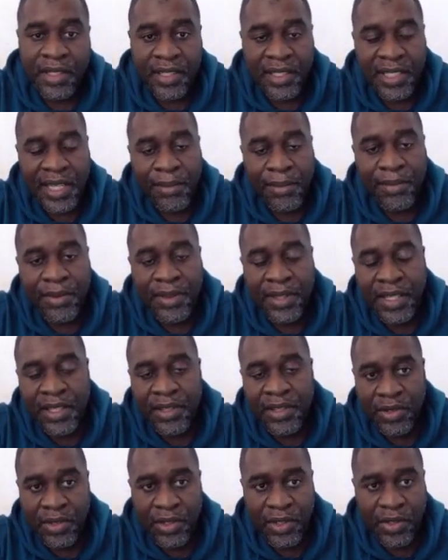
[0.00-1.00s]
some
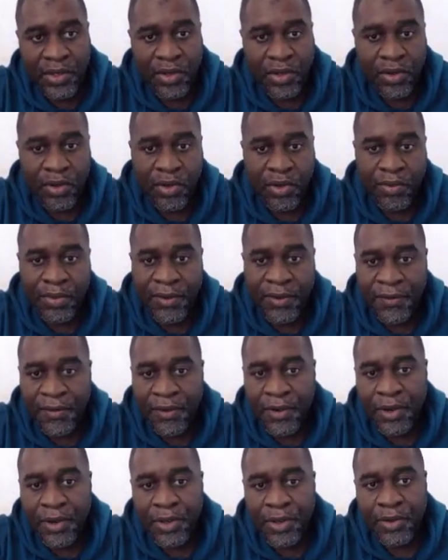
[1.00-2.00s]
things you need to know
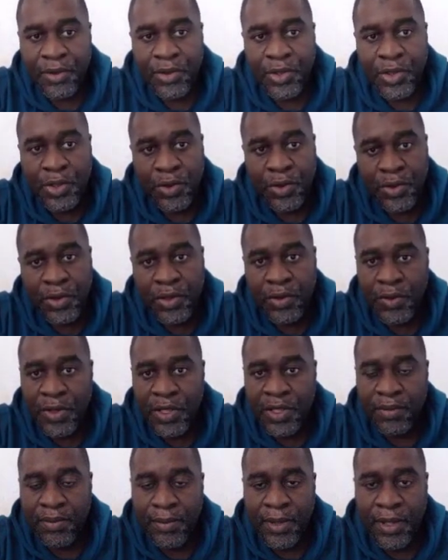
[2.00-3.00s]
before you choose
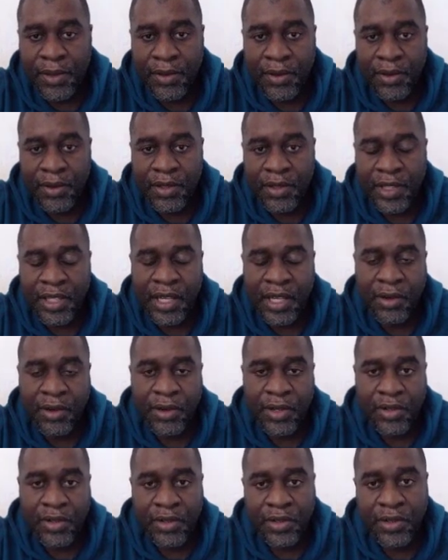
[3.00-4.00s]
which method you're
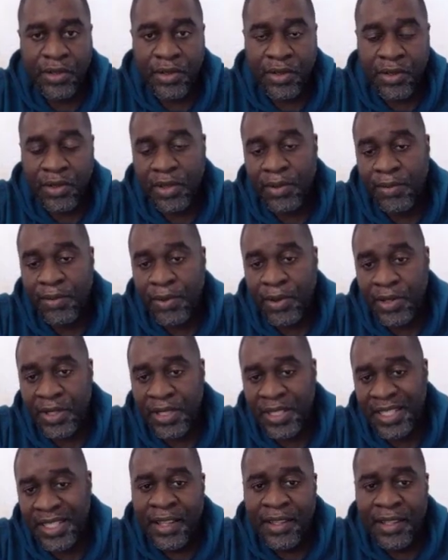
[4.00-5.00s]
going to use to
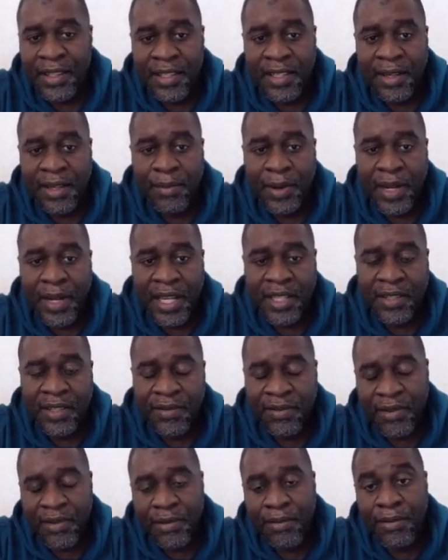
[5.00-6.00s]
deposit. This applies
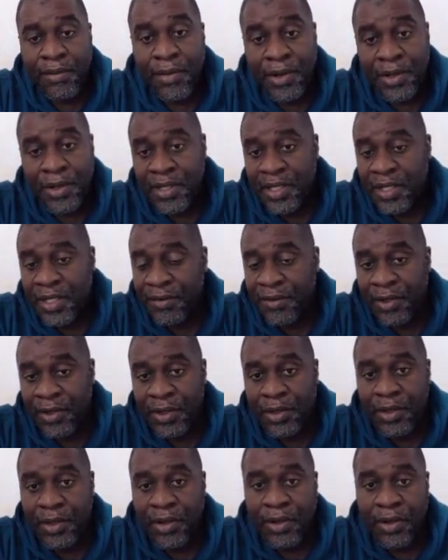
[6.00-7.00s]
for most, if
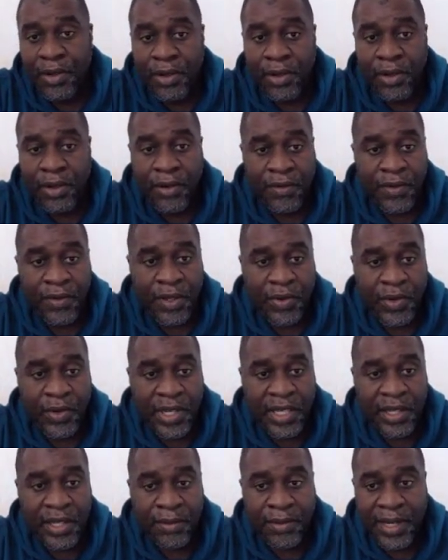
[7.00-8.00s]
not all, of the
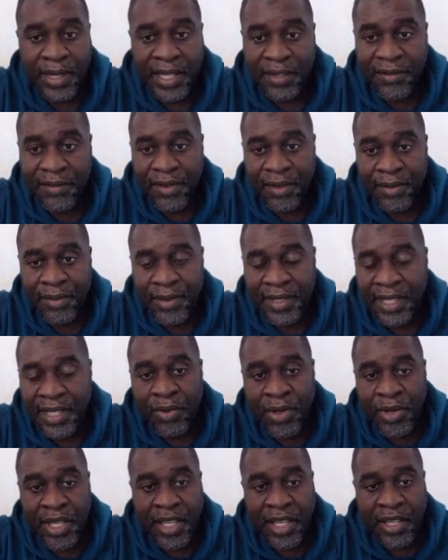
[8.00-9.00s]
trading platforms
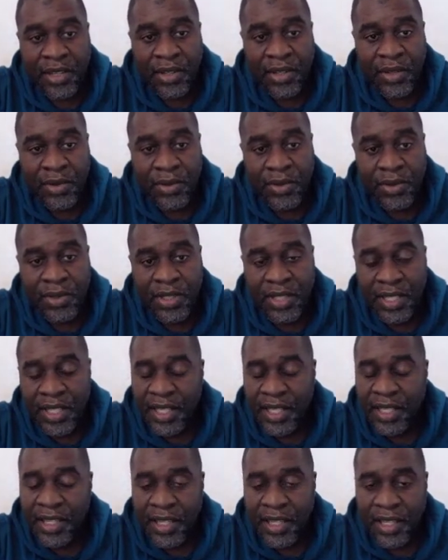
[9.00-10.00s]
that we can use
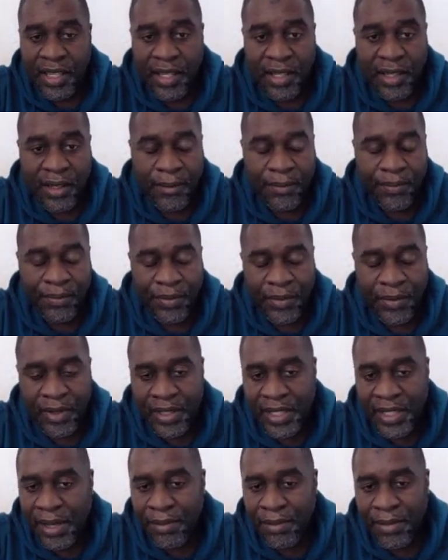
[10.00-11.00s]
in
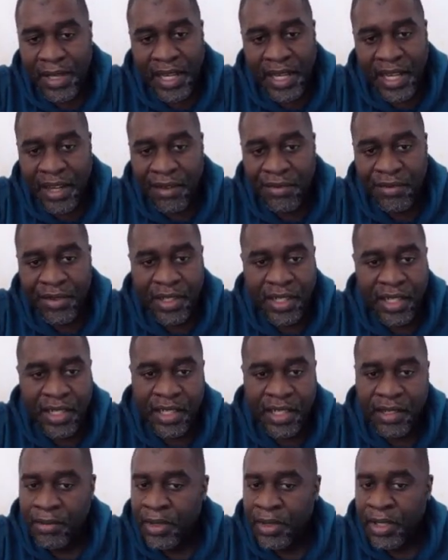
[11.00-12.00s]
Zambia,
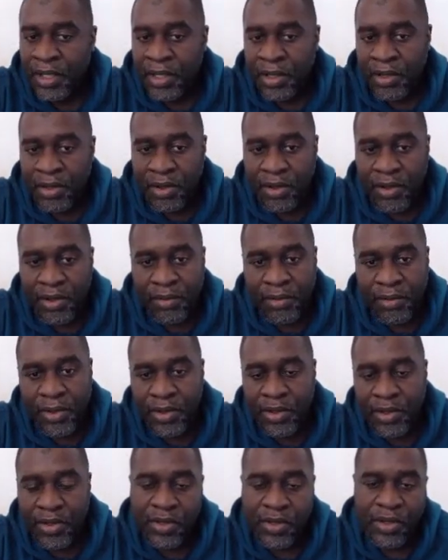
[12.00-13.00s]
Africa, or
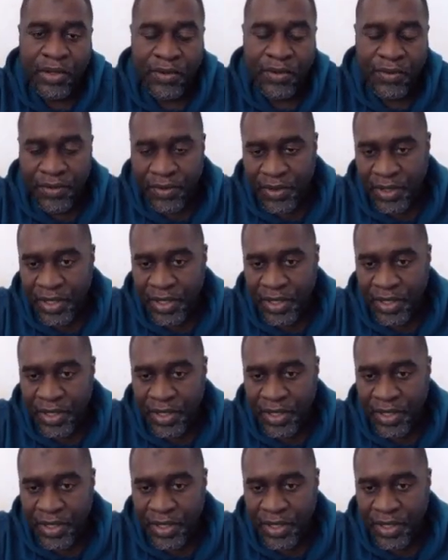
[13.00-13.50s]
most of